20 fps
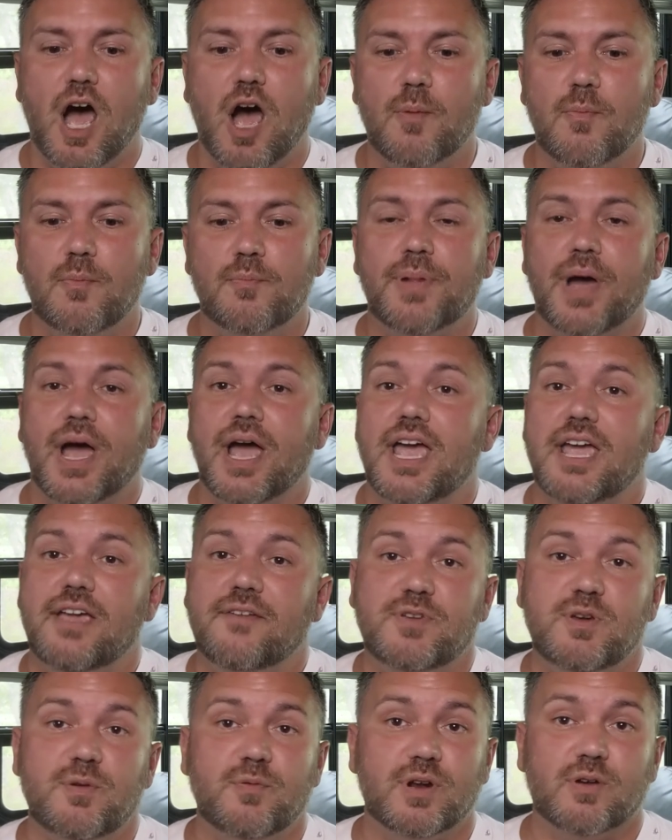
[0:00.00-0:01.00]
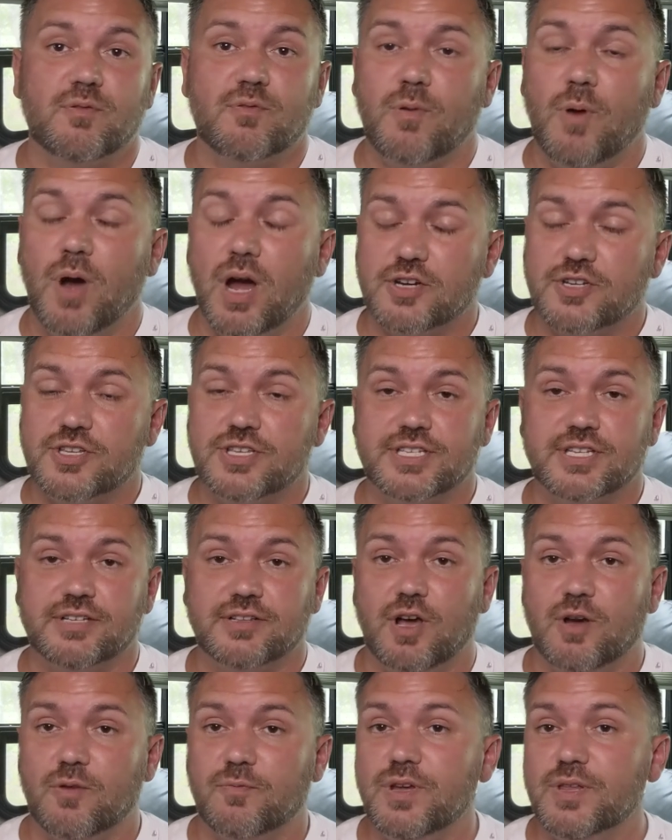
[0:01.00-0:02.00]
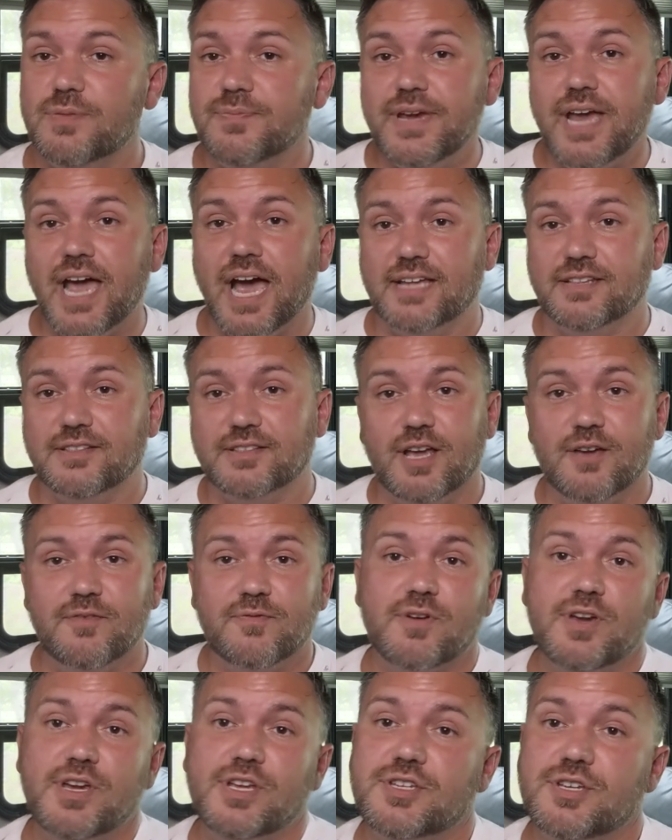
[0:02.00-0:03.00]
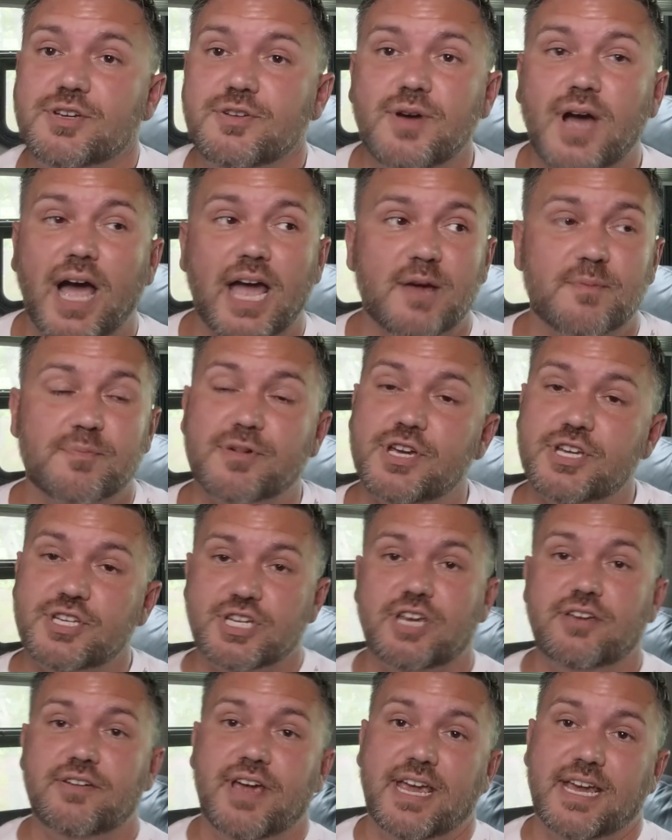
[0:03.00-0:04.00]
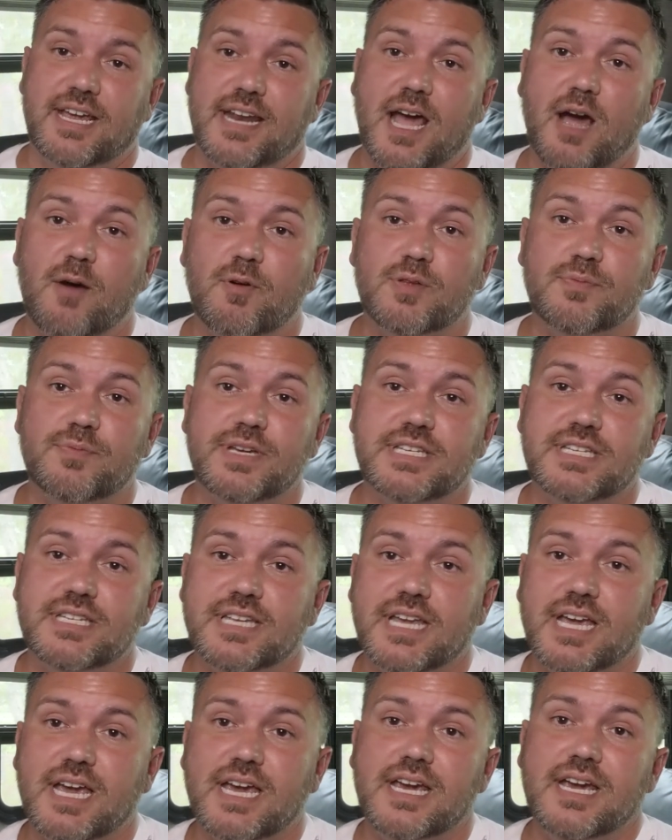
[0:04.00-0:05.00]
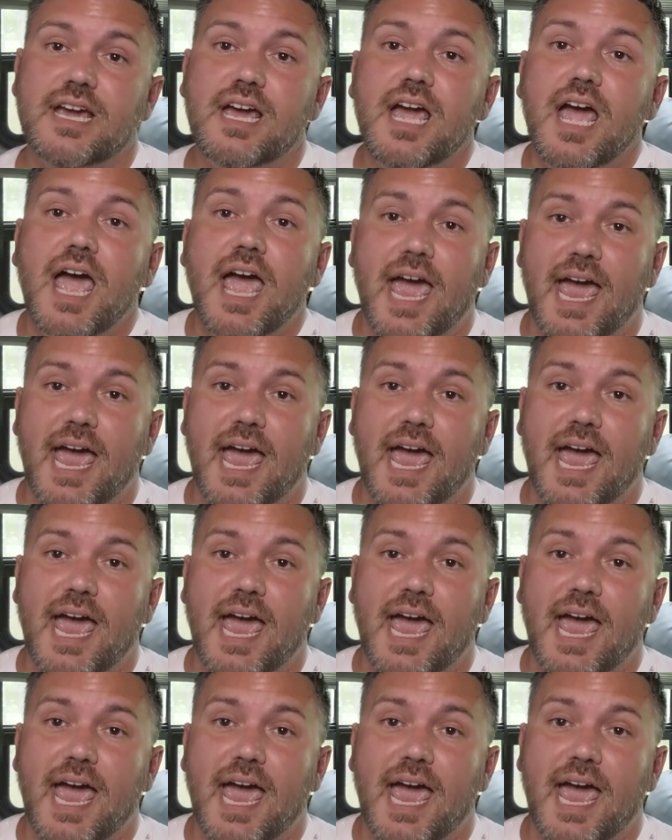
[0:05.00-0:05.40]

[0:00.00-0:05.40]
Um, but if you want to watch this along with me, I'd love for you to. I appreciate you hanging out with me today.